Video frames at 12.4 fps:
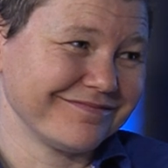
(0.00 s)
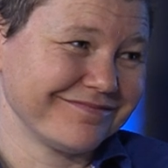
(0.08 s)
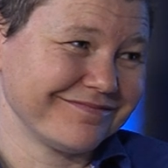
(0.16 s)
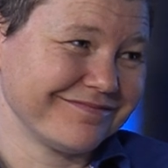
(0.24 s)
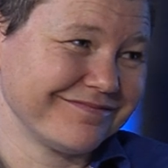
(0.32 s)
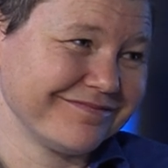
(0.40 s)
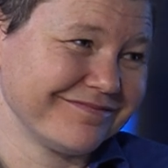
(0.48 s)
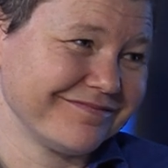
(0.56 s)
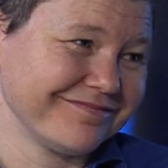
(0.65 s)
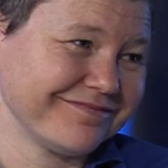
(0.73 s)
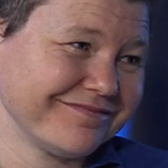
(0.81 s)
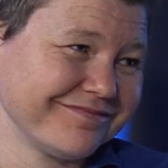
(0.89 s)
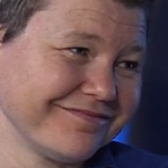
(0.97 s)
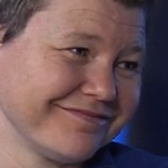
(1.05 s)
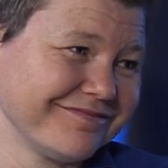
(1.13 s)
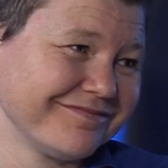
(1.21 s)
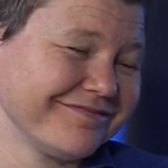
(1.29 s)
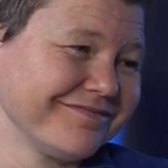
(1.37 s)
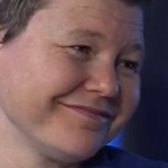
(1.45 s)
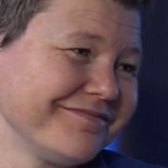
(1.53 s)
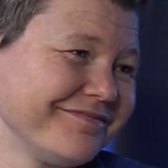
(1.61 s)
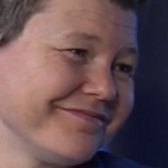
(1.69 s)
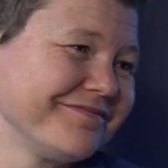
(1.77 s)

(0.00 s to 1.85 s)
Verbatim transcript: you know, and about